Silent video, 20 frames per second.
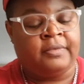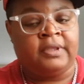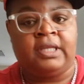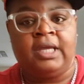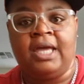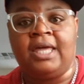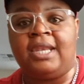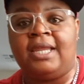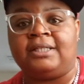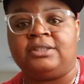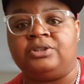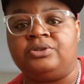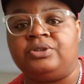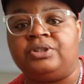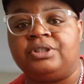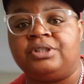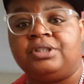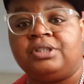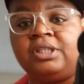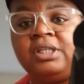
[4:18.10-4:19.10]
And as you
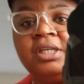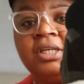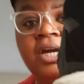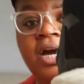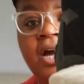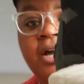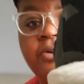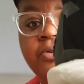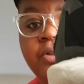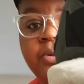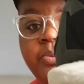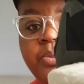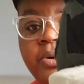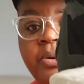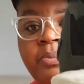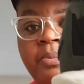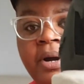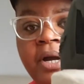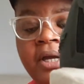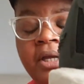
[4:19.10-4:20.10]
can see, I only
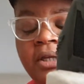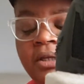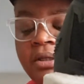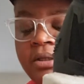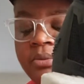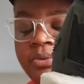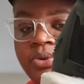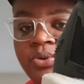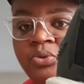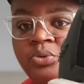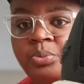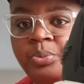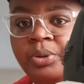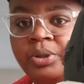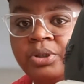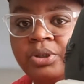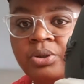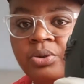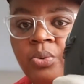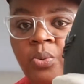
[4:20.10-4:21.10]
put my
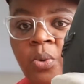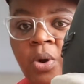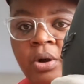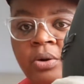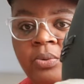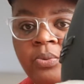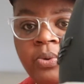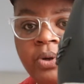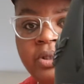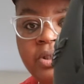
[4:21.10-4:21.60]
toothbrush in the water 1